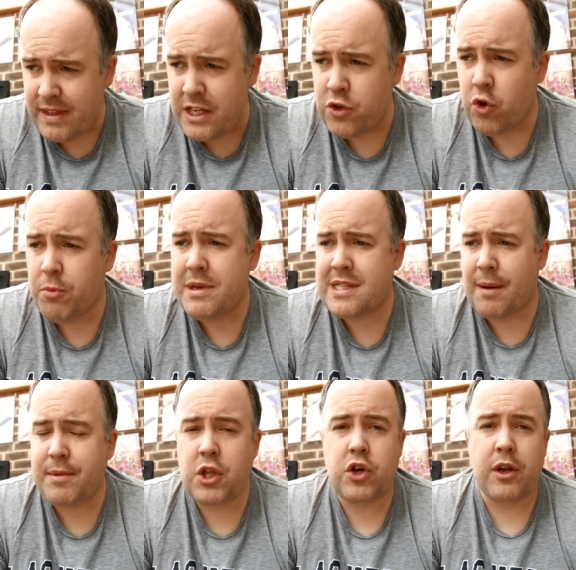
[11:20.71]
normally
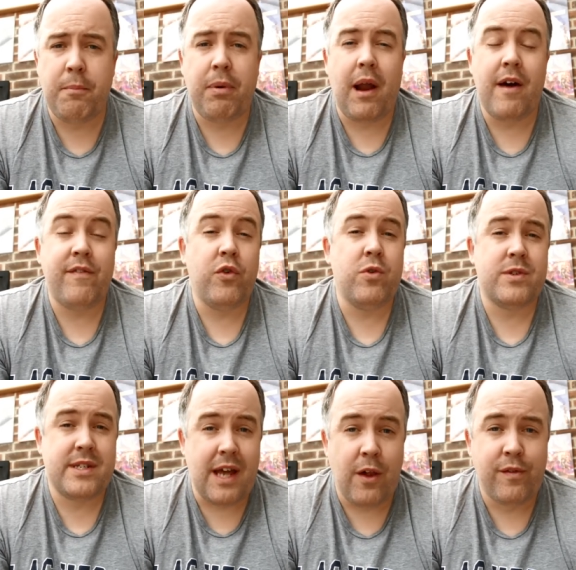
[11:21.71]
something you can apply for
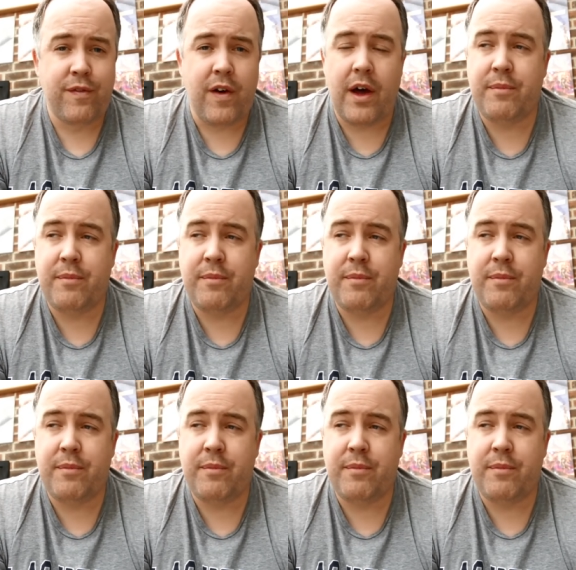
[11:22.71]
yourself